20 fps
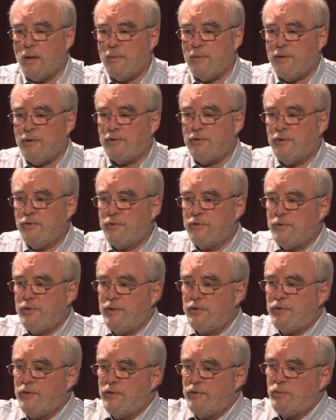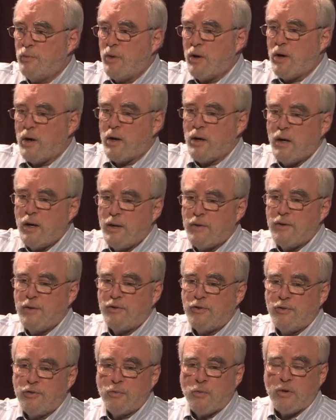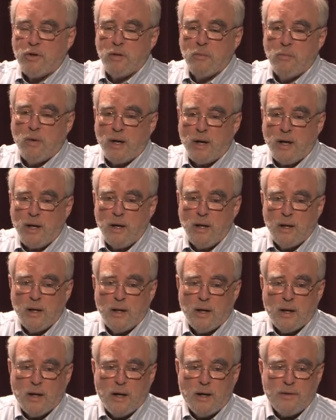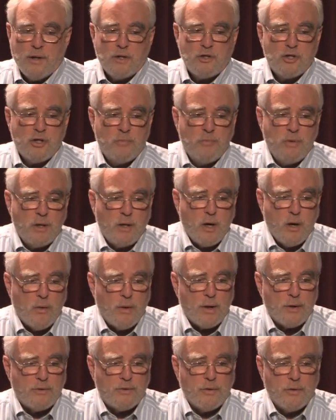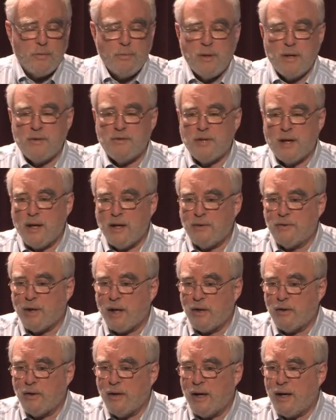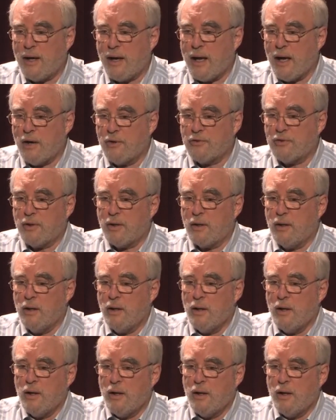This is where the money that should be going to maintain Title VIII housing,